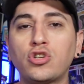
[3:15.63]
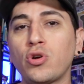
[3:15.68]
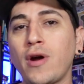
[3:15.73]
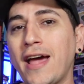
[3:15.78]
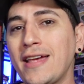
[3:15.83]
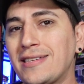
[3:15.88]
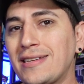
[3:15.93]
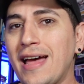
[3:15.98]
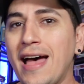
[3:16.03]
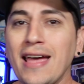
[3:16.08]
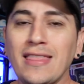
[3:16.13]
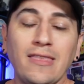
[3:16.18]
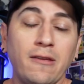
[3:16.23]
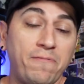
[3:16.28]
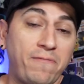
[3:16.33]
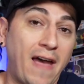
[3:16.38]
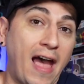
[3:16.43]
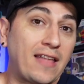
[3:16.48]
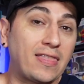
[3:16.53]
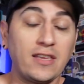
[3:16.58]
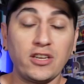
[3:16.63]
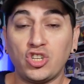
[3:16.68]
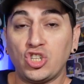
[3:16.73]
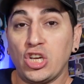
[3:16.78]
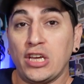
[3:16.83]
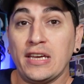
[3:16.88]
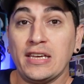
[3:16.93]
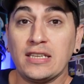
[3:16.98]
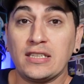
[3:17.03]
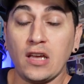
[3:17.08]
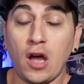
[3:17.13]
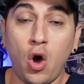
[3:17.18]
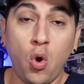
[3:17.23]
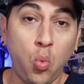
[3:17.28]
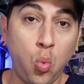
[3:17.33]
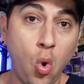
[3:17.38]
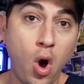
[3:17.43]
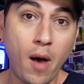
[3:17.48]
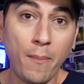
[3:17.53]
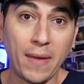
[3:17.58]
tries to hide the fact that she is a
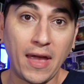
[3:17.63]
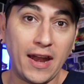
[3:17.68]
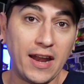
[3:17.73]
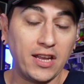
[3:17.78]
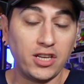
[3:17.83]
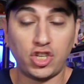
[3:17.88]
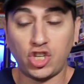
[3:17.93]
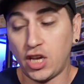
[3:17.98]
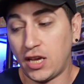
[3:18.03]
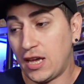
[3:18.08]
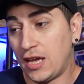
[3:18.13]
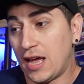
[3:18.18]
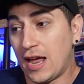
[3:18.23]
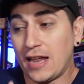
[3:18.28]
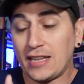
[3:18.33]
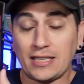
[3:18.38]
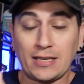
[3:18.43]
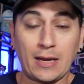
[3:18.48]
woman and she